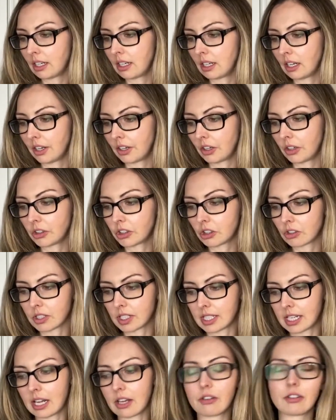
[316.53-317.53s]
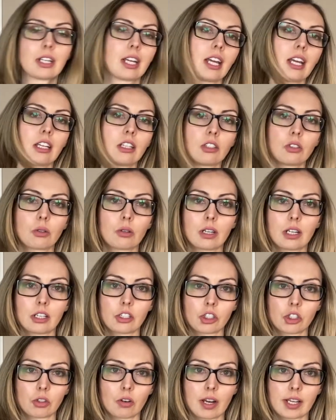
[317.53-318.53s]
an ultrasound, and/or
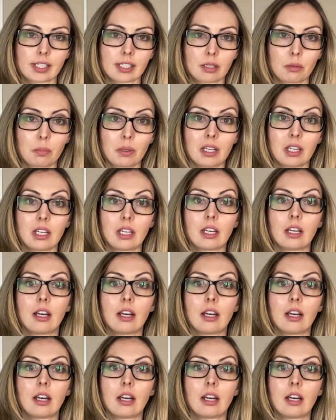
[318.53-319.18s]
hysteroscopy.